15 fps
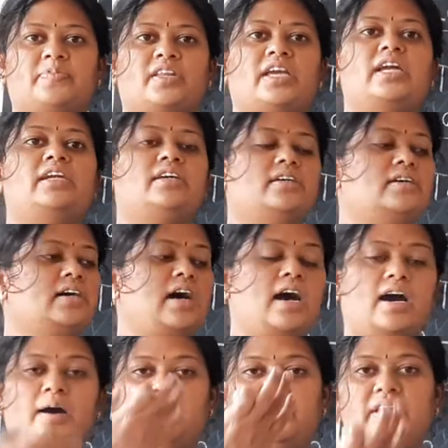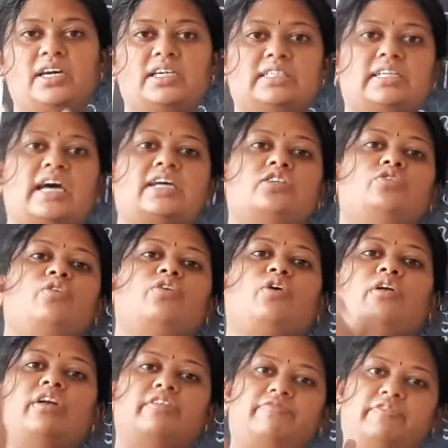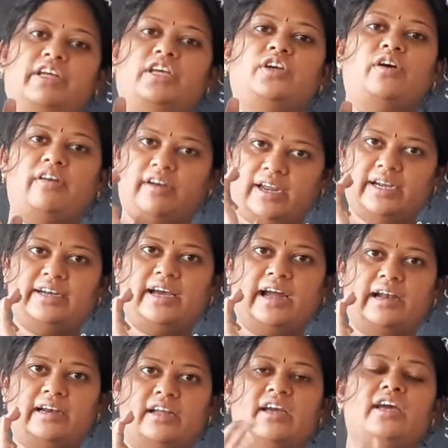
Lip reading: it appears as though you are lifting your right hand.